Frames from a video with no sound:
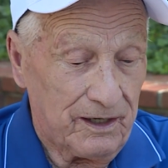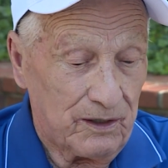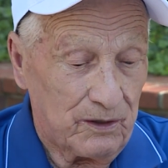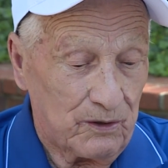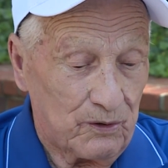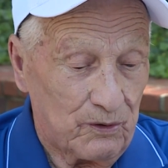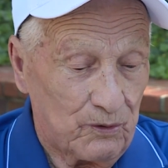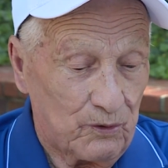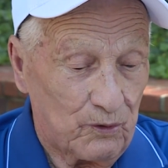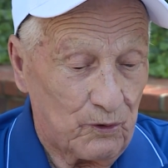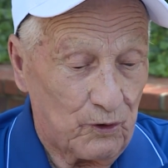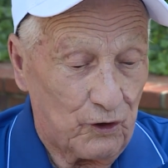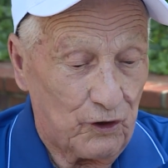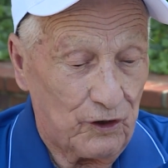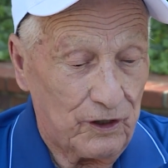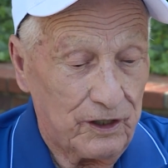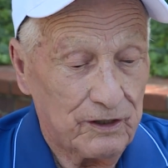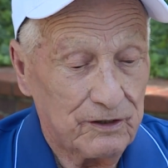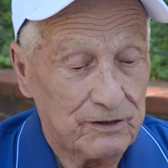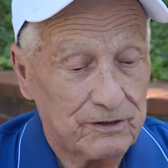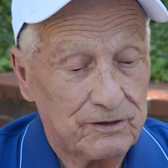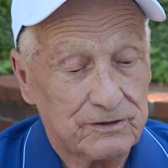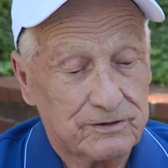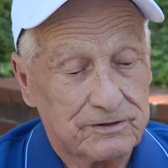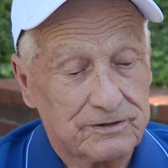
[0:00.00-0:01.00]

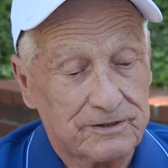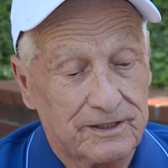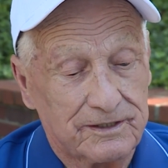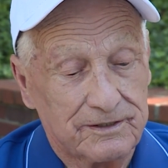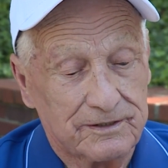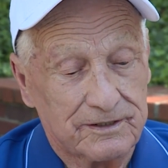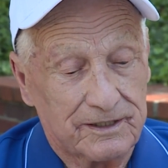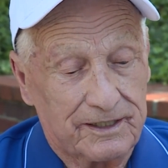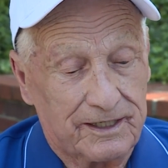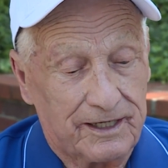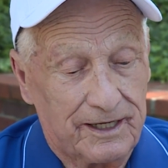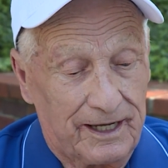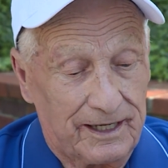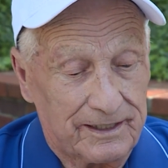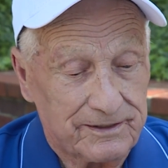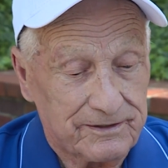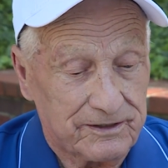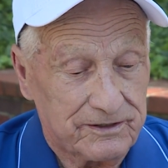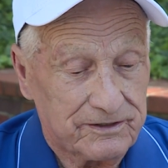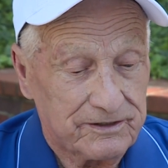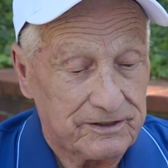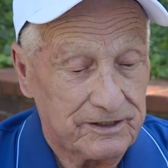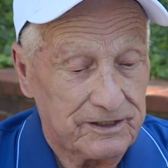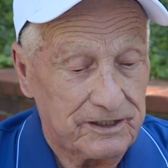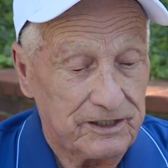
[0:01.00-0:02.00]
Royals and the
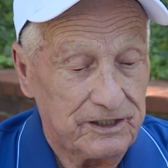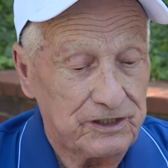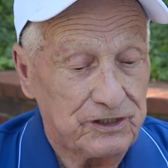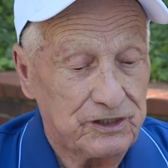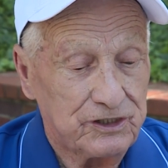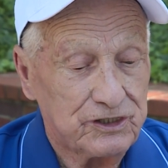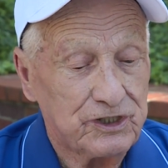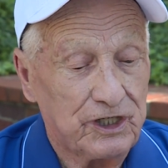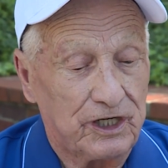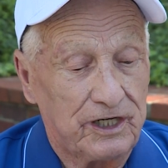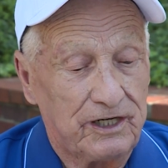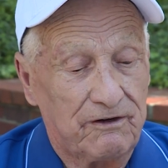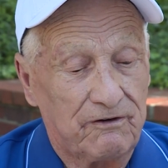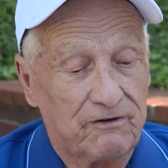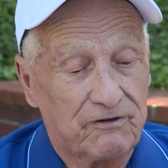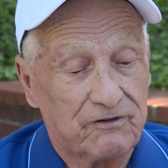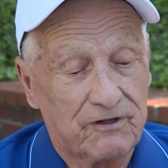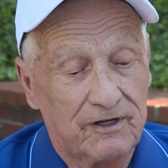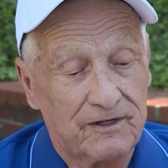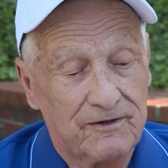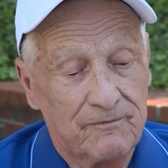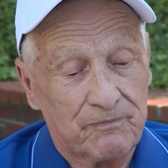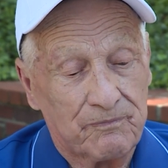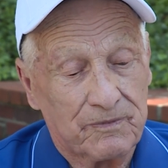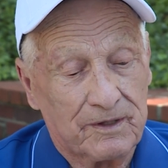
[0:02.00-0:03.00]
Kansas City Chiefs
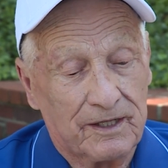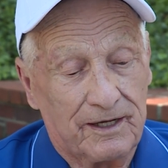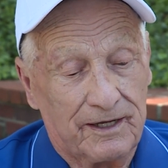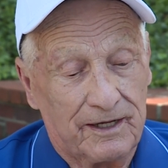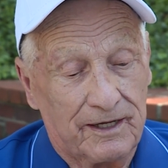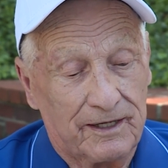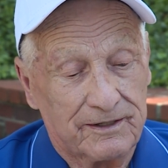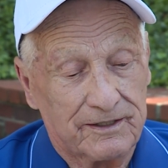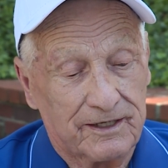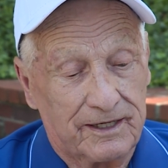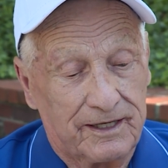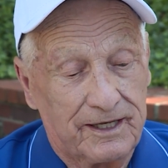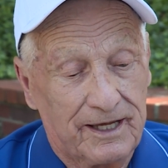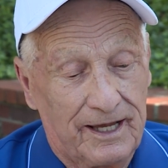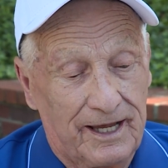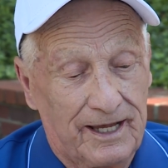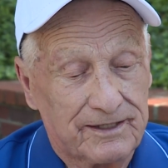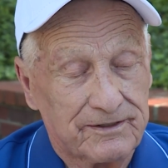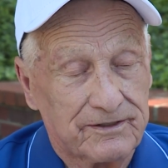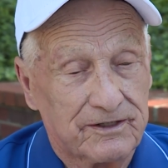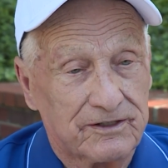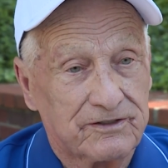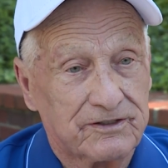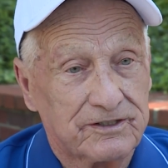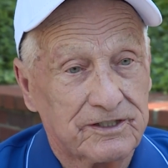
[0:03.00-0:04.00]
and the
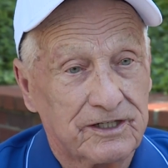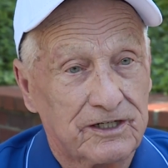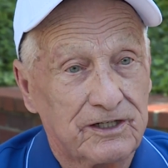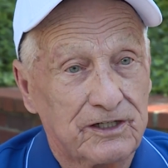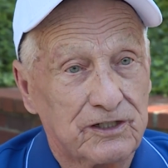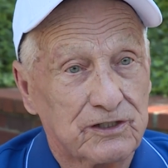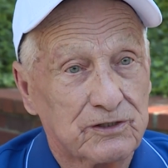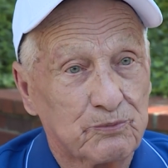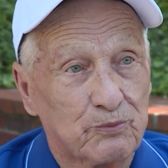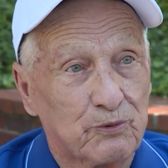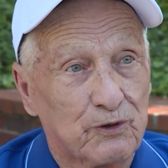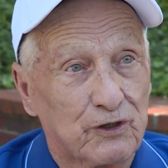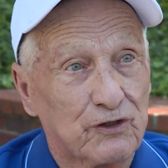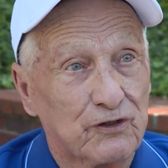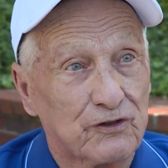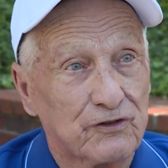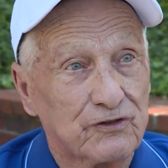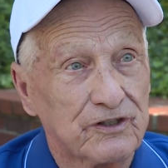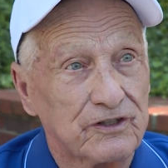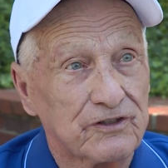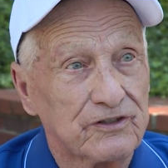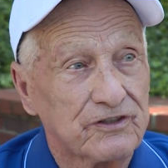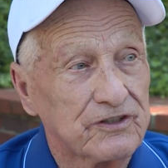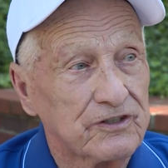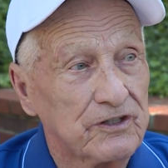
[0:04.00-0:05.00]
Kansas City Spurs
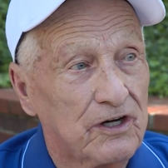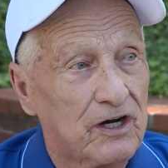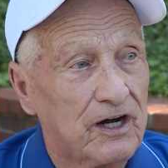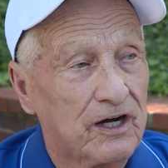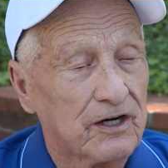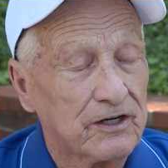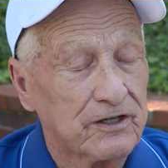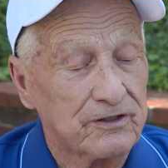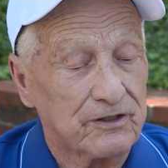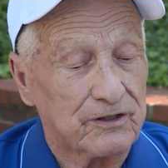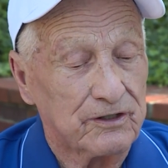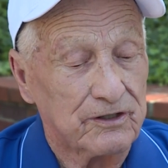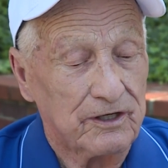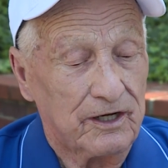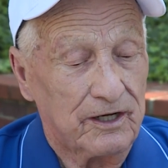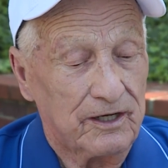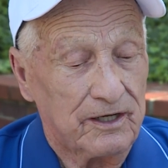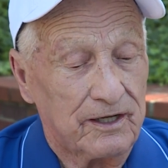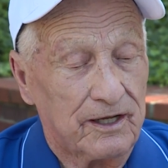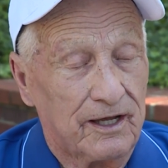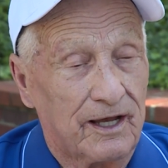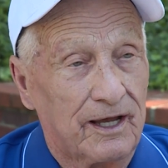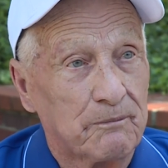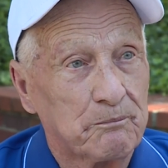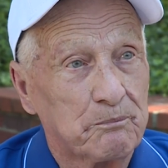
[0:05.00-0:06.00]
in soccer,
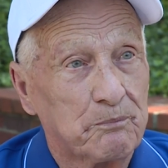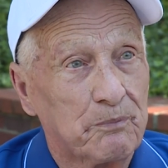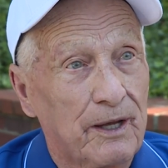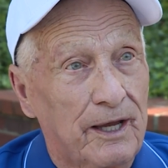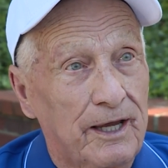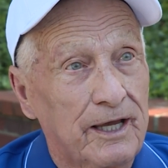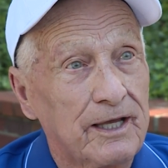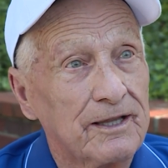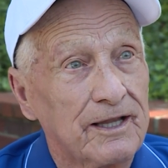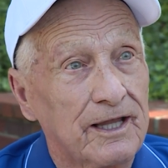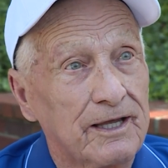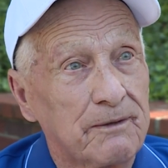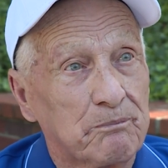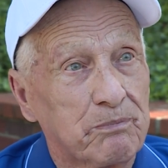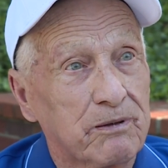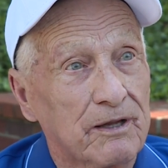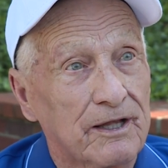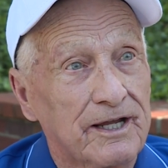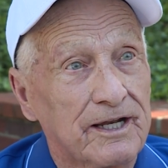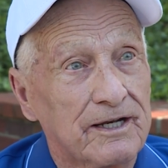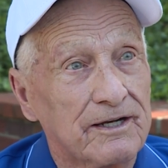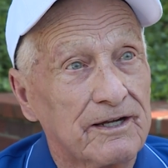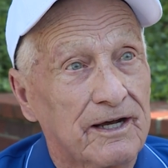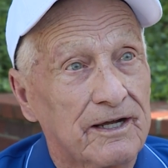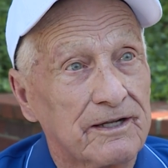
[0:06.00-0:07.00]
and Pele
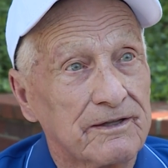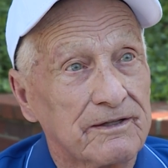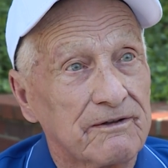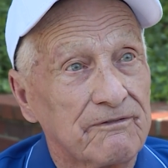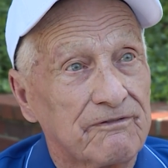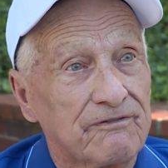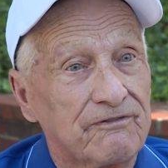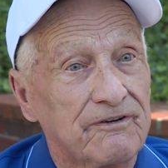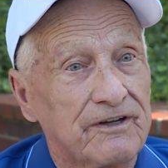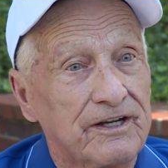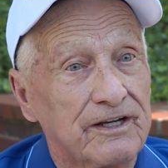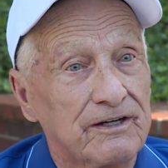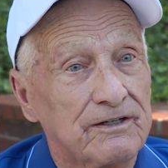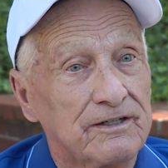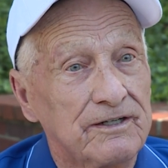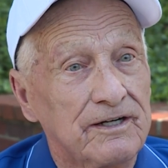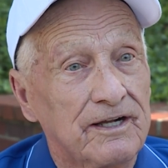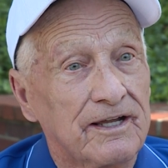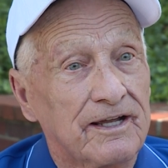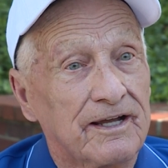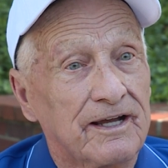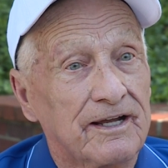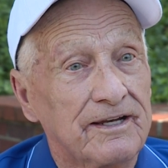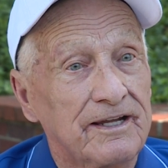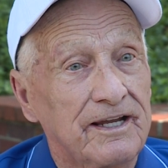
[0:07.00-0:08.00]
played on the field,
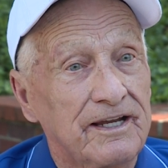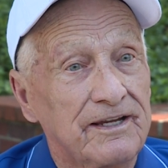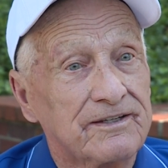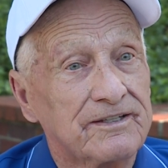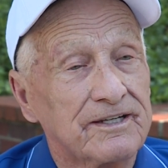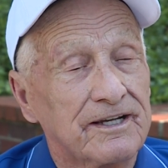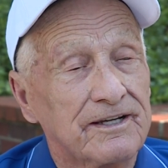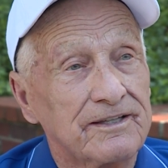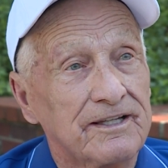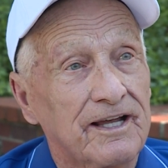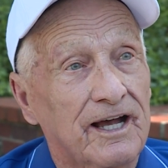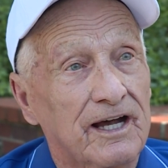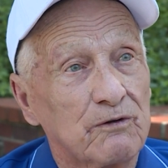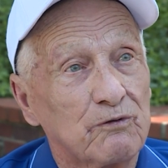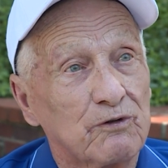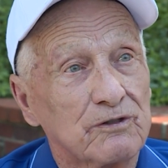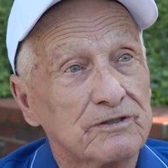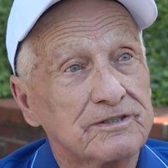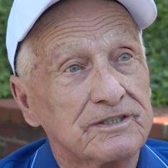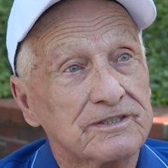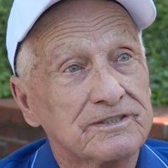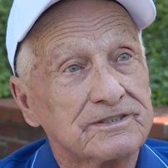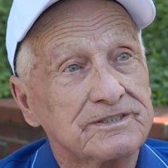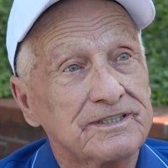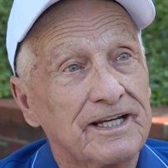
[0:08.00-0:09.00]
and he said that
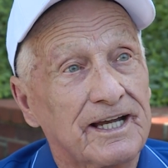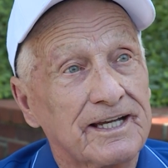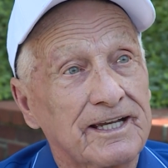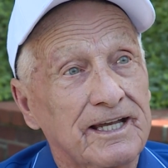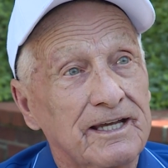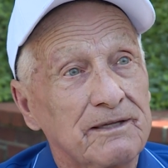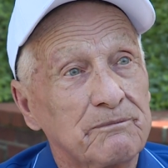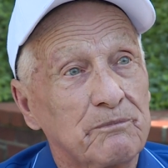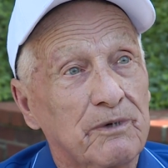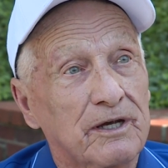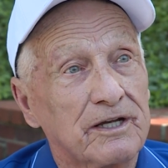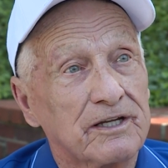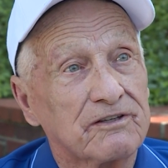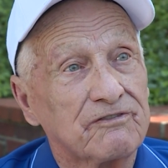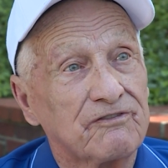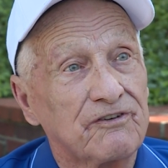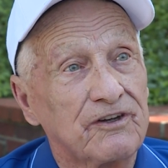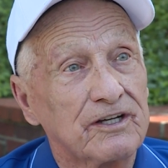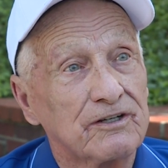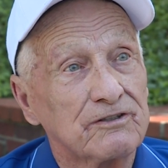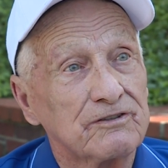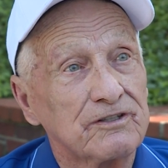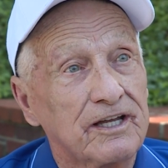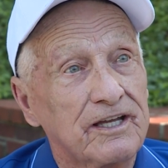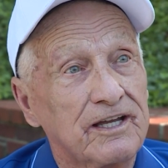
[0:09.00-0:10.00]
was the second best
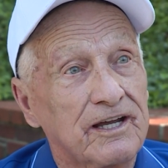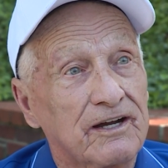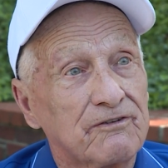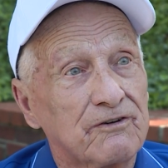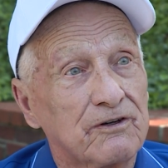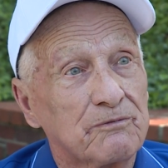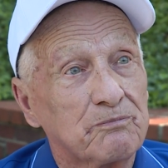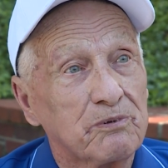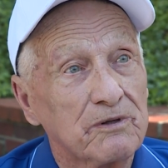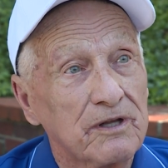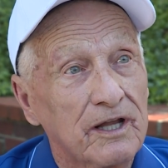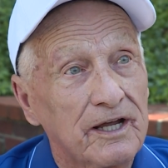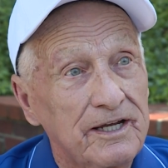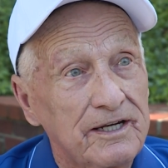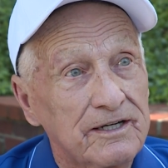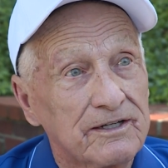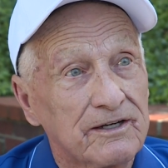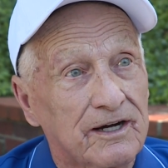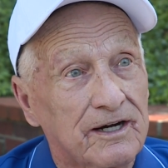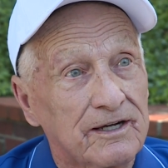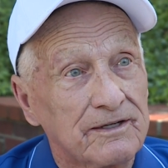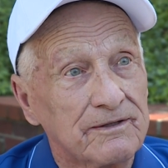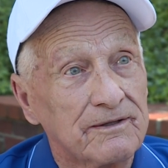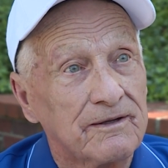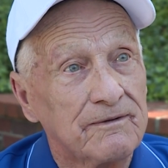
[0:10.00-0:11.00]
field he ever played
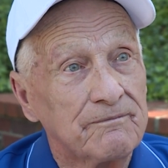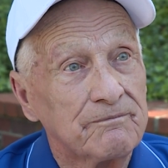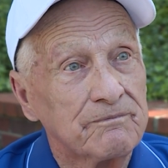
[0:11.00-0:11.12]
on.